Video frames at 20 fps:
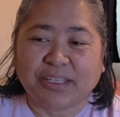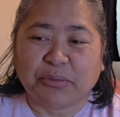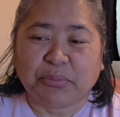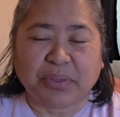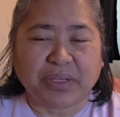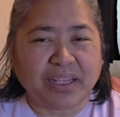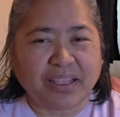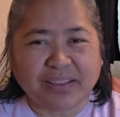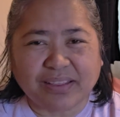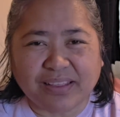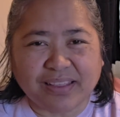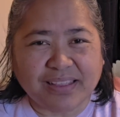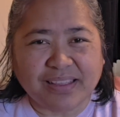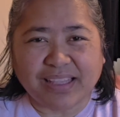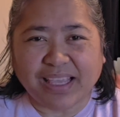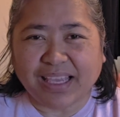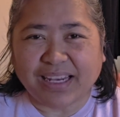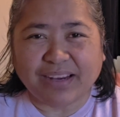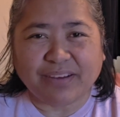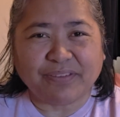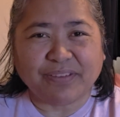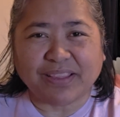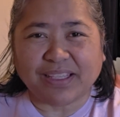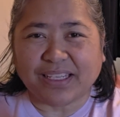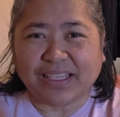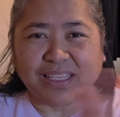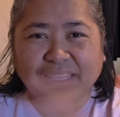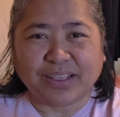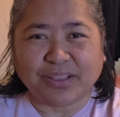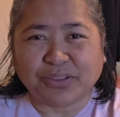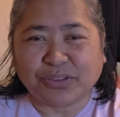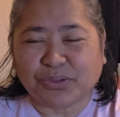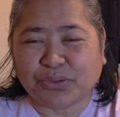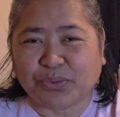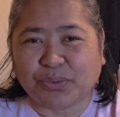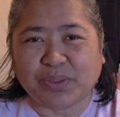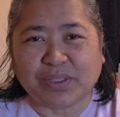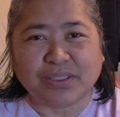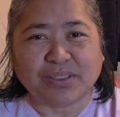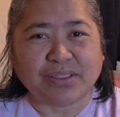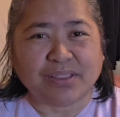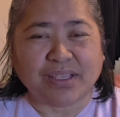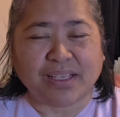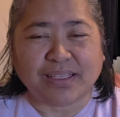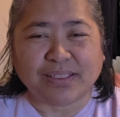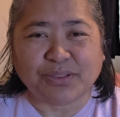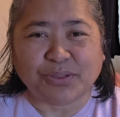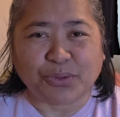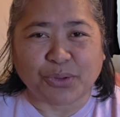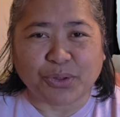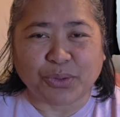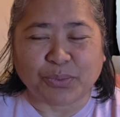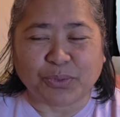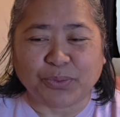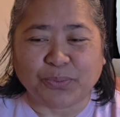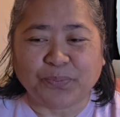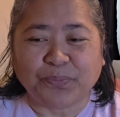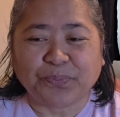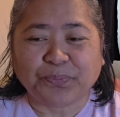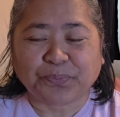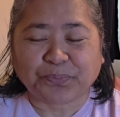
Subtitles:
But other than that, everything else was as normal.